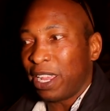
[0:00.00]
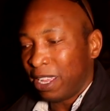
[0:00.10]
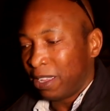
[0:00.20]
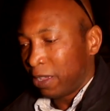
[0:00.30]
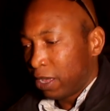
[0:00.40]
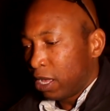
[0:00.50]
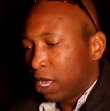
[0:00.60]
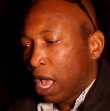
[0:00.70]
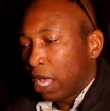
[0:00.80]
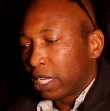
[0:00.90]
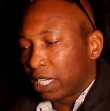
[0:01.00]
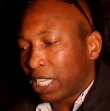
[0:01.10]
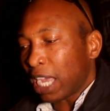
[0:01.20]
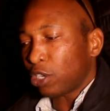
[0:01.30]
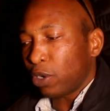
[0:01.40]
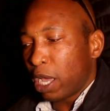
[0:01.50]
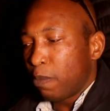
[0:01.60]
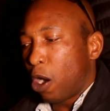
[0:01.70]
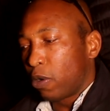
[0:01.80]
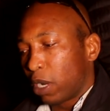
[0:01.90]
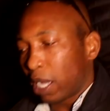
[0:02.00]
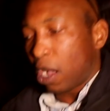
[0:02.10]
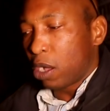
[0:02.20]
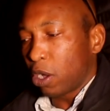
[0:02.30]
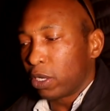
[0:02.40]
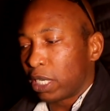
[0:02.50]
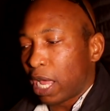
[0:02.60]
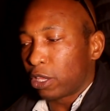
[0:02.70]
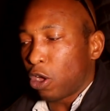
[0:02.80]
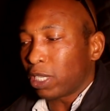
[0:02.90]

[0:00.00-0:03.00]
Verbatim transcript: The sexually immoral, I can't go into that.